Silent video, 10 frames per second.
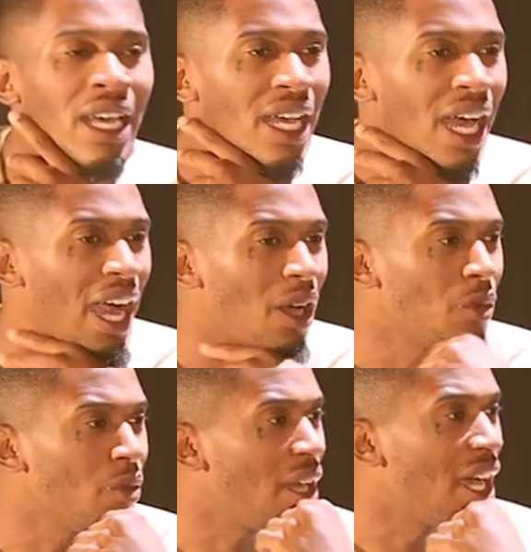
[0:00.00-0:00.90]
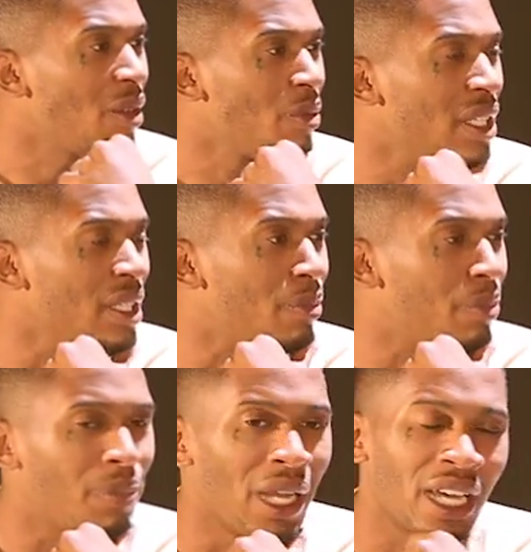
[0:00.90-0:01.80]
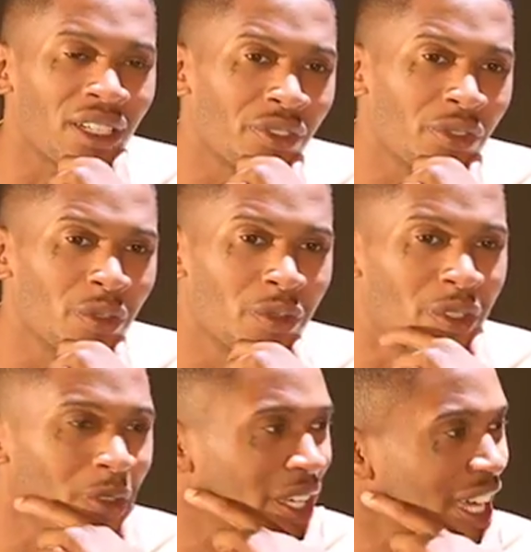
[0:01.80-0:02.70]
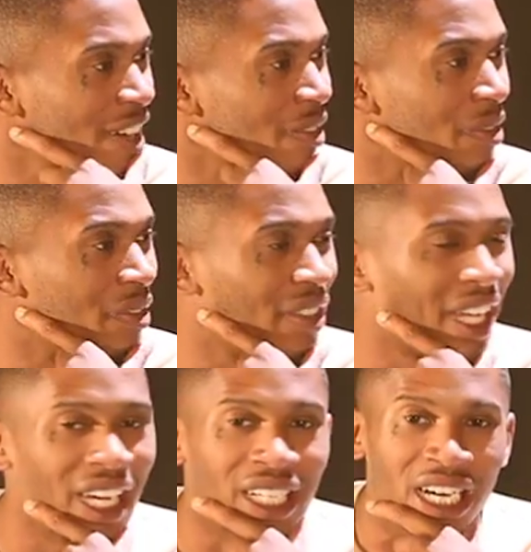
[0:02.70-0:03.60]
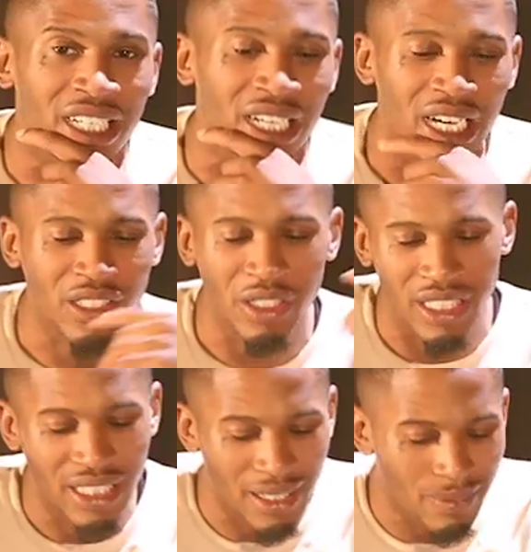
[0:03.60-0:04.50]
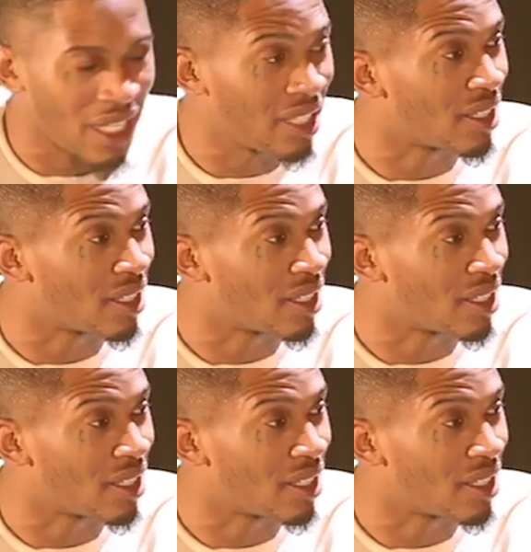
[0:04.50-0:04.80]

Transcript: how many black films do we have? Like I couldn't name 10.